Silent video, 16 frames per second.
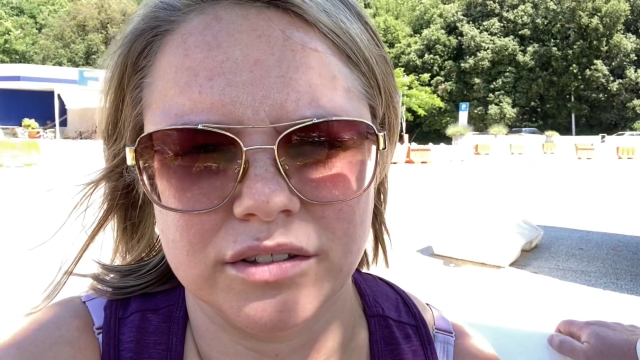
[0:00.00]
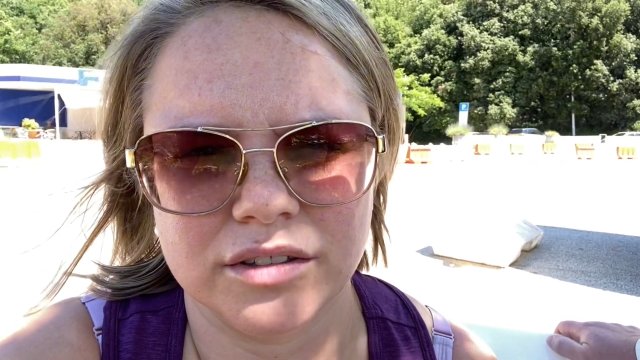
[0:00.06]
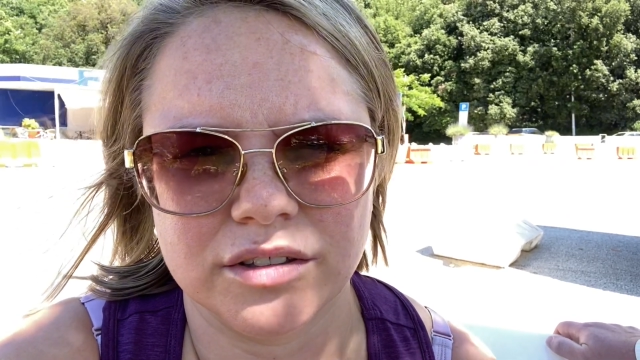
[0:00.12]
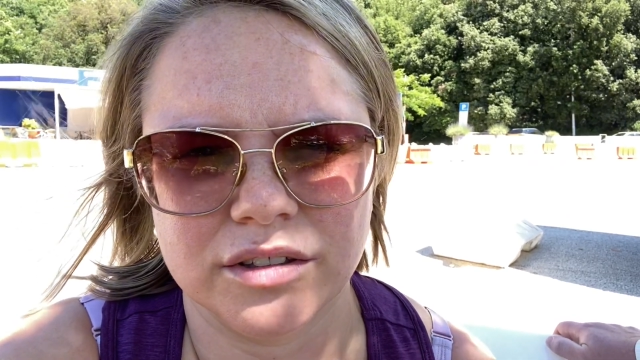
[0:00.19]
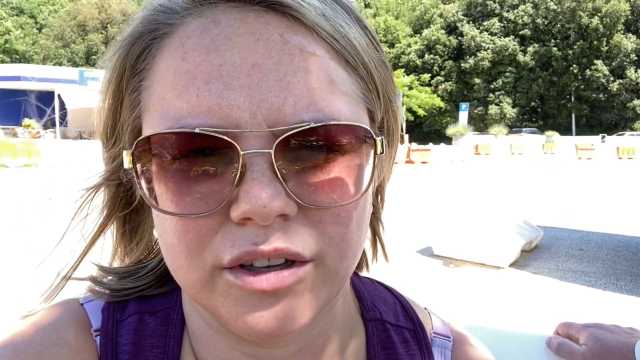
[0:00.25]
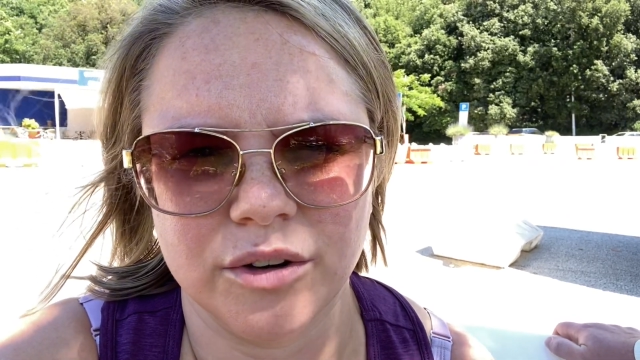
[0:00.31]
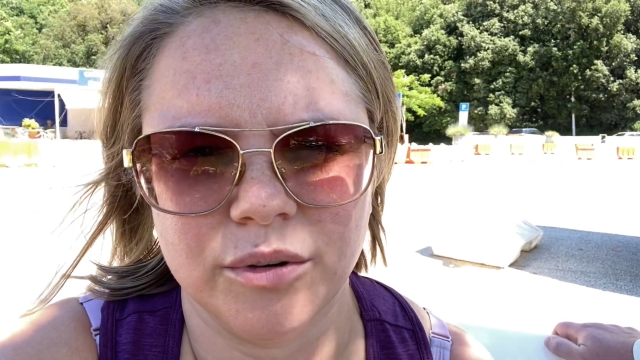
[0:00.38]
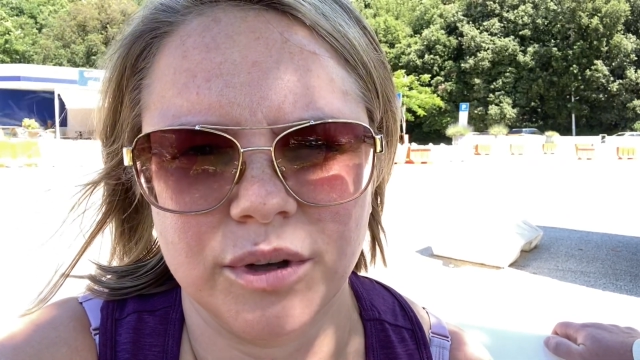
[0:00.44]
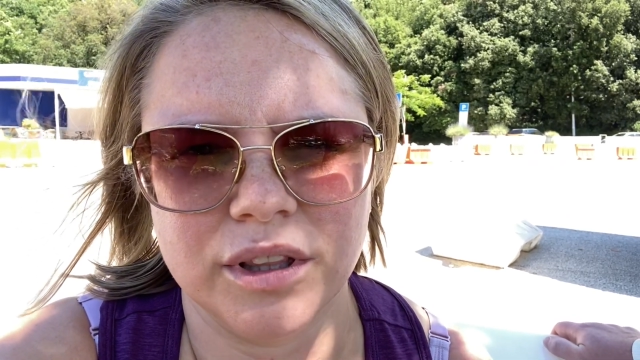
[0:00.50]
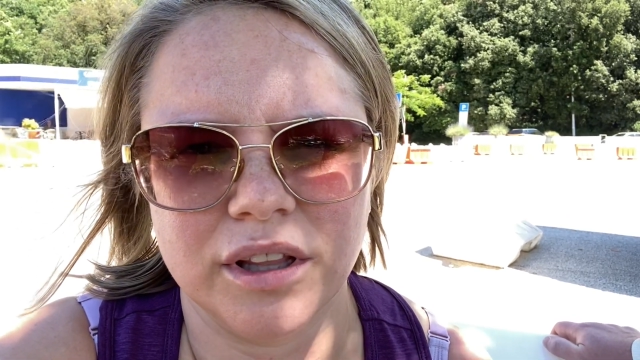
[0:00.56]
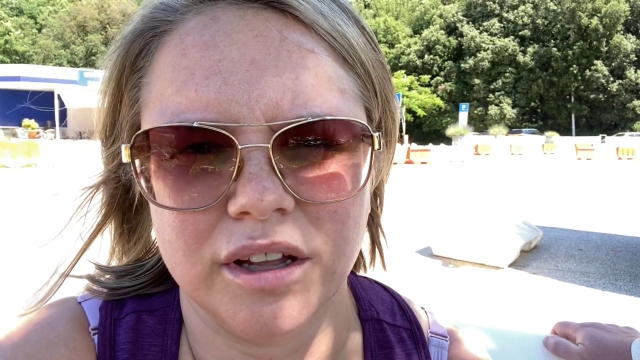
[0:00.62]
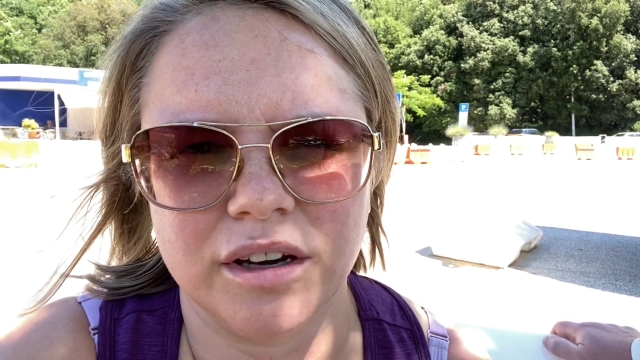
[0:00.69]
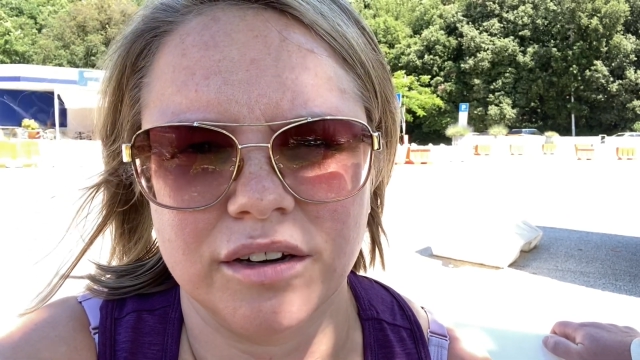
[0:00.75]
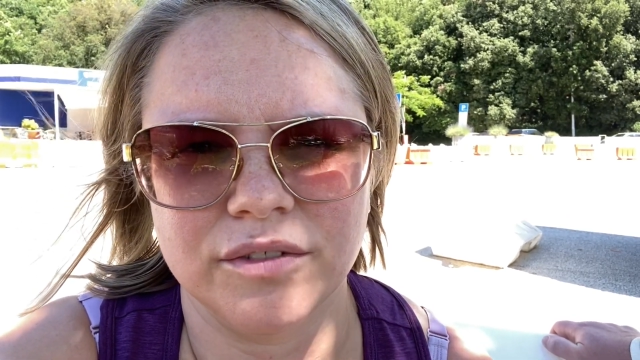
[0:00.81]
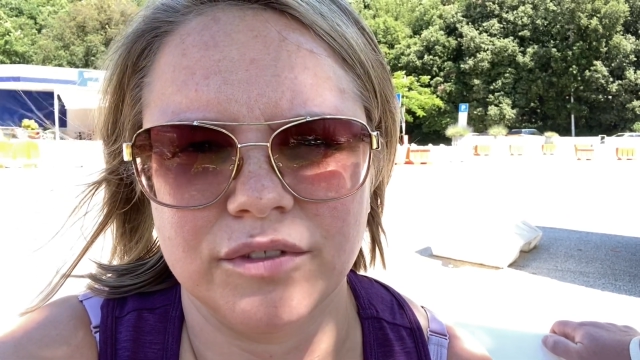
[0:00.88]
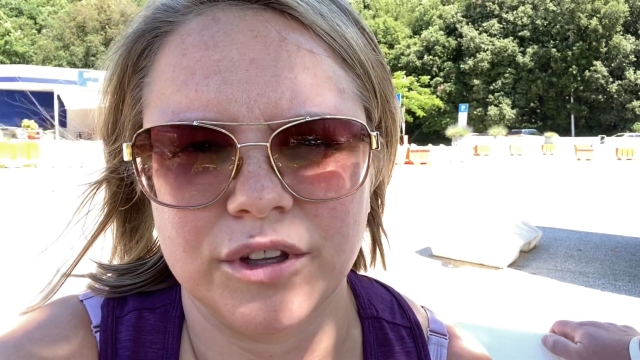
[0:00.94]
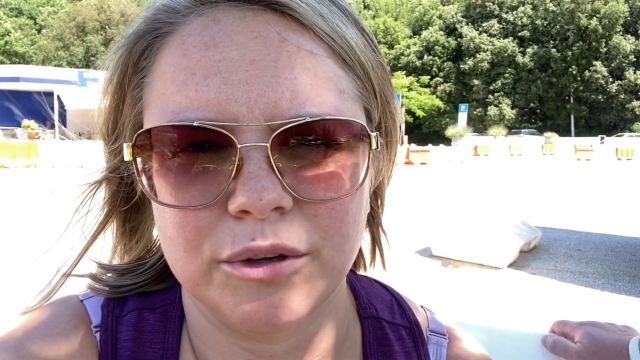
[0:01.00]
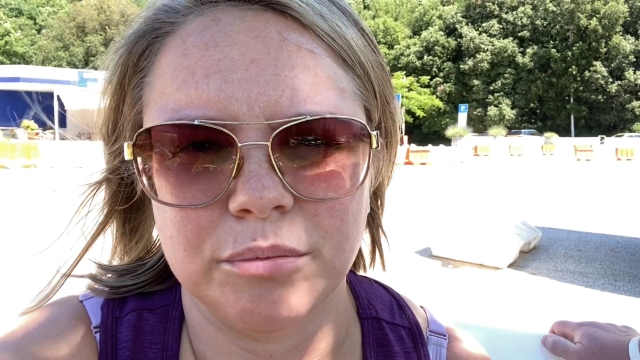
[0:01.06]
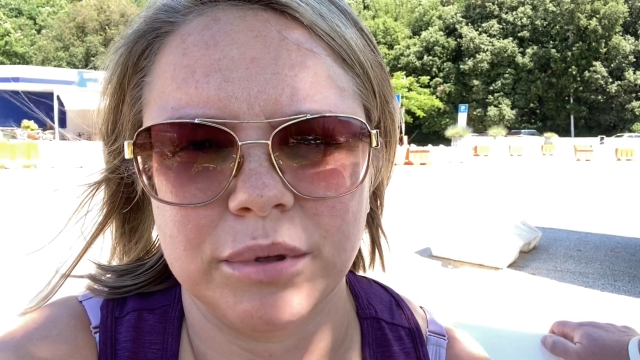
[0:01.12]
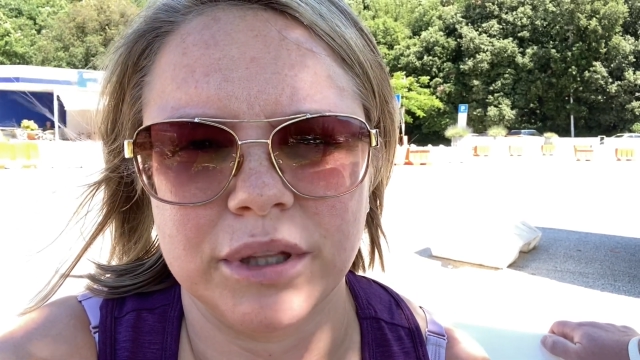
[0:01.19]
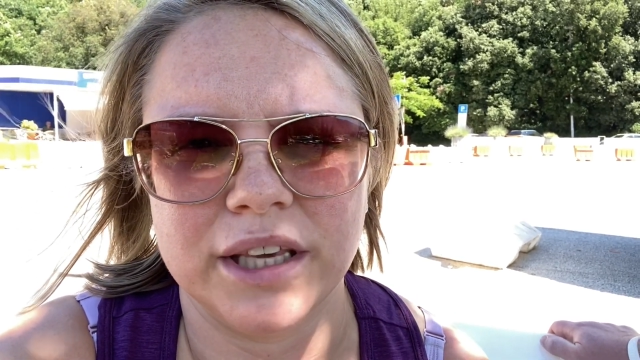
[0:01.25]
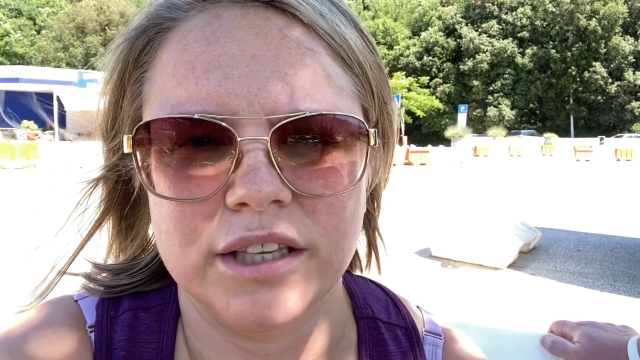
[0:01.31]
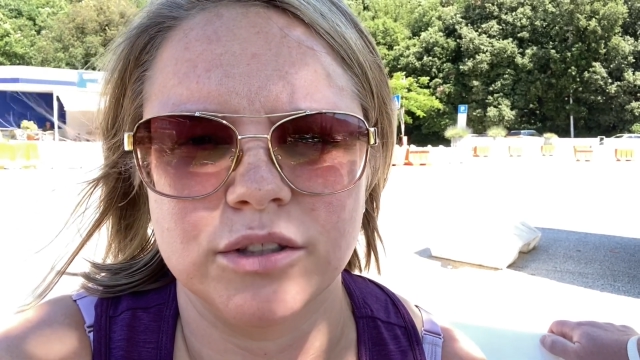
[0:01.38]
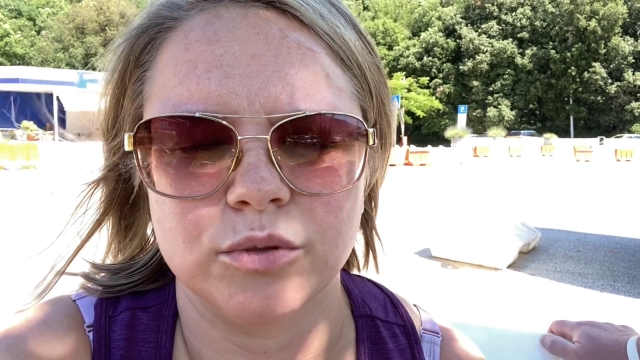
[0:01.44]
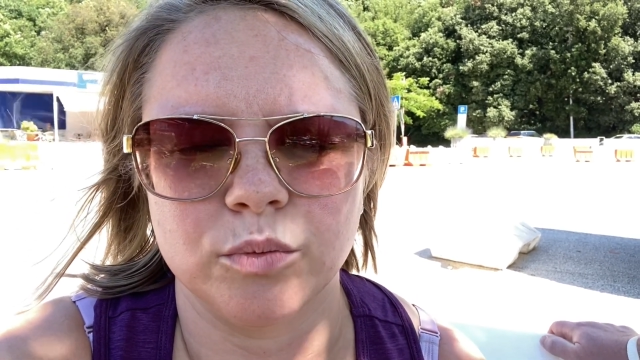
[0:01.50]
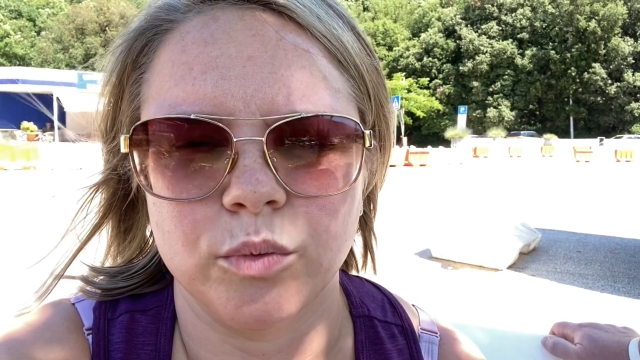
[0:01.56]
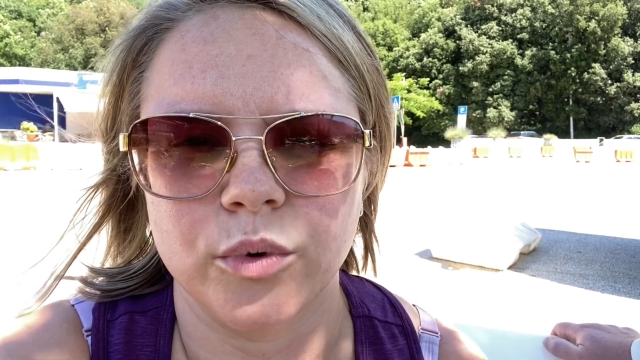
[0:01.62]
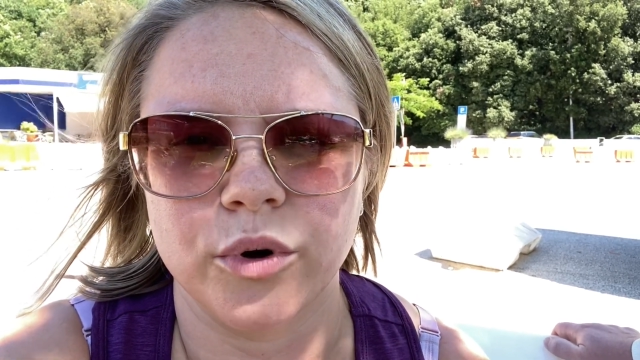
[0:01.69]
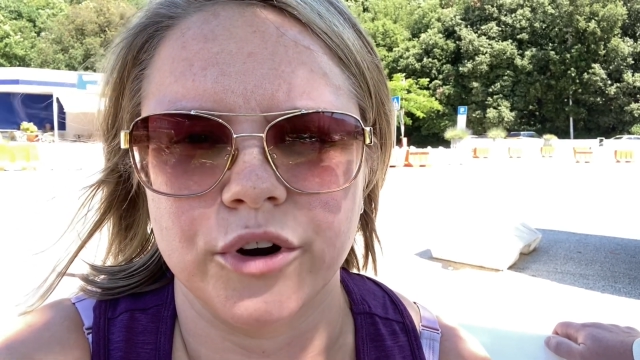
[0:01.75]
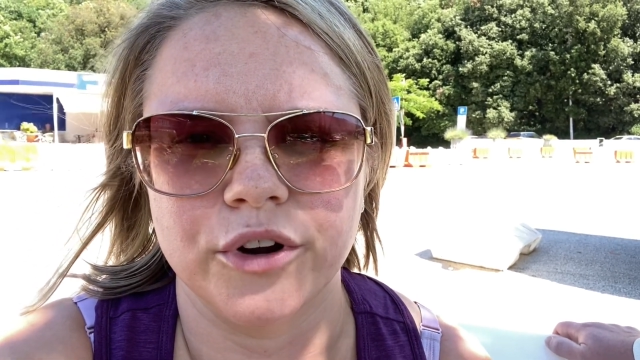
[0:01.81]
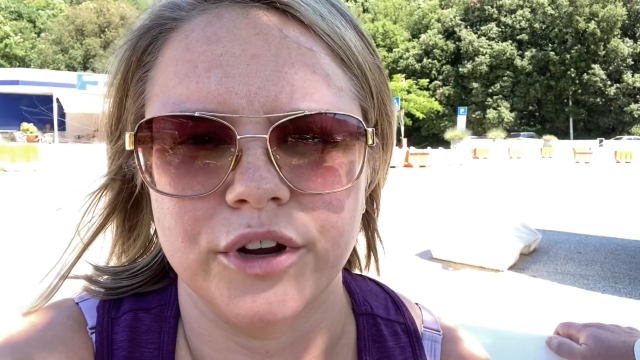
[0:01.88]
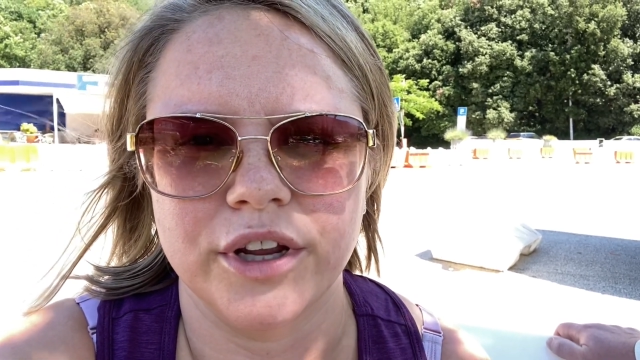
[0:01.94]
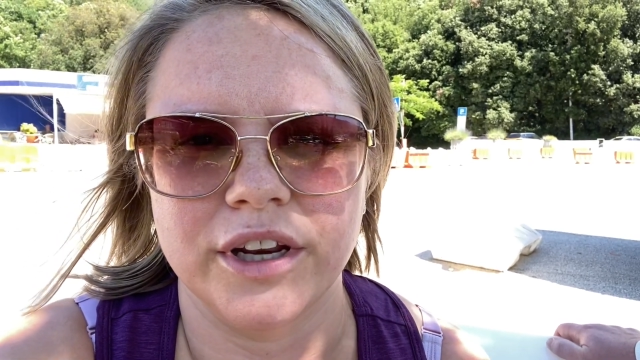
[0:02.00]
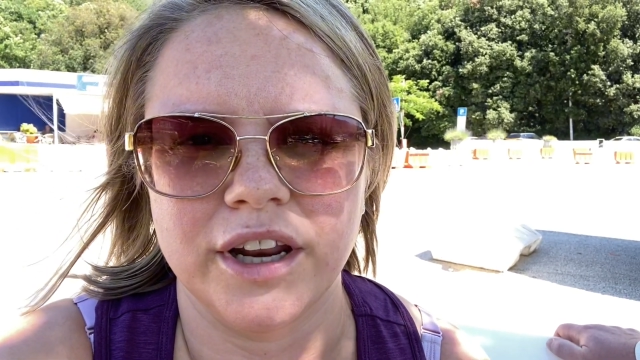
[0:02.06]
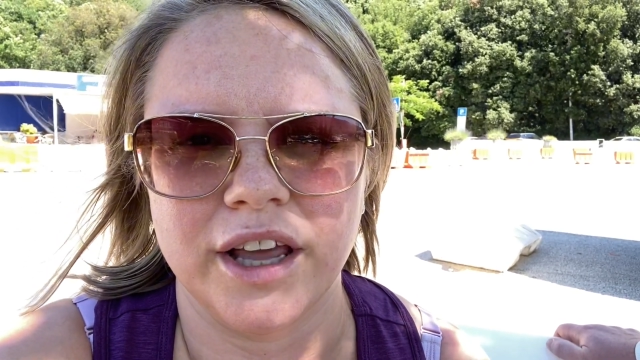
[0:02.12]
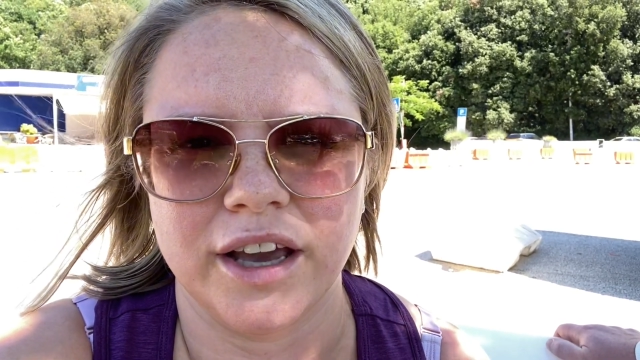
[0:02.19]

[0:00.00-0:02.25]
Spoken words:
so a lot of the planes weren't